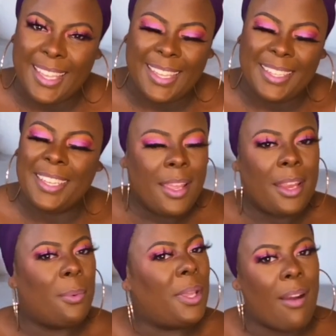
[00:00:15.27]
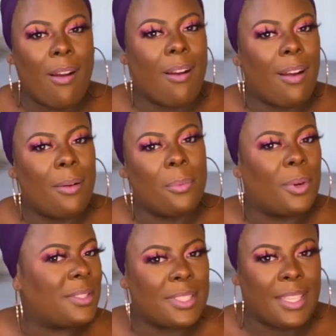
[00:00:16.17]
in. Here we are
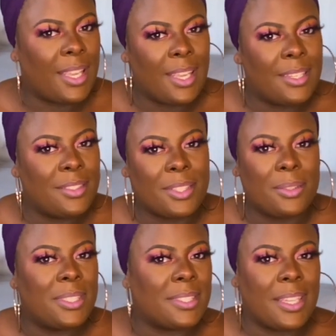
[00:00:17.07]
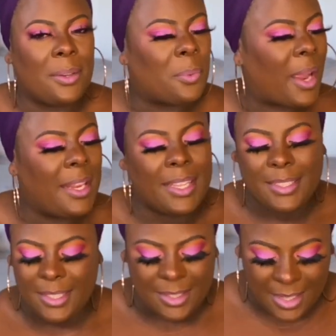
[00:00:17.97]
once again. So let's get right into